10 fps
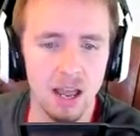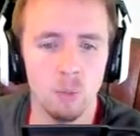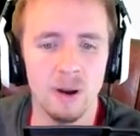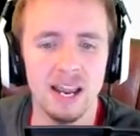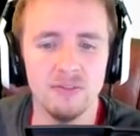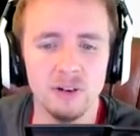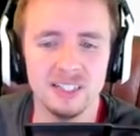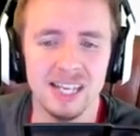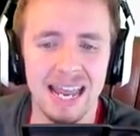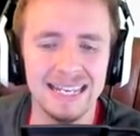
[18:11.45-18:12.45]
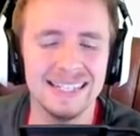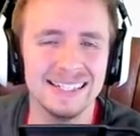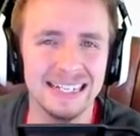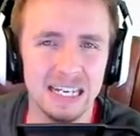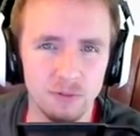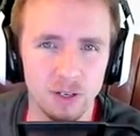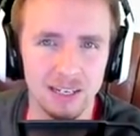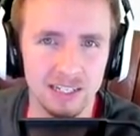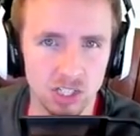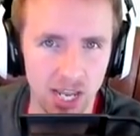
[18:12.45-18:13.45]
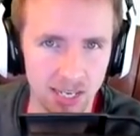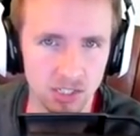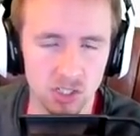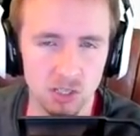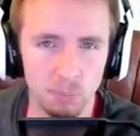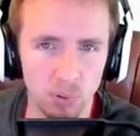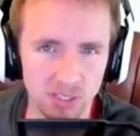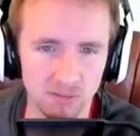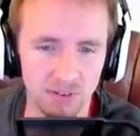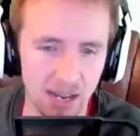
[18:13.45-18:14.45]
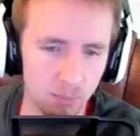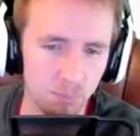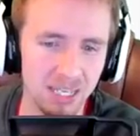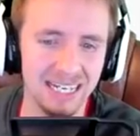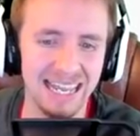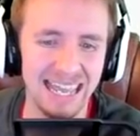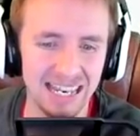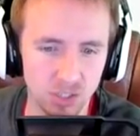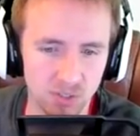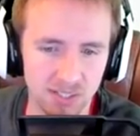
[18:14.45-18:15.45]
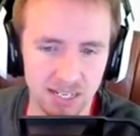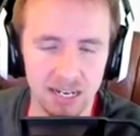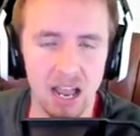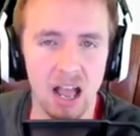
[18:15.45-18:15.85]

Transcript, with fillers: whenever a tank is significantly changed to the point of now being interesting,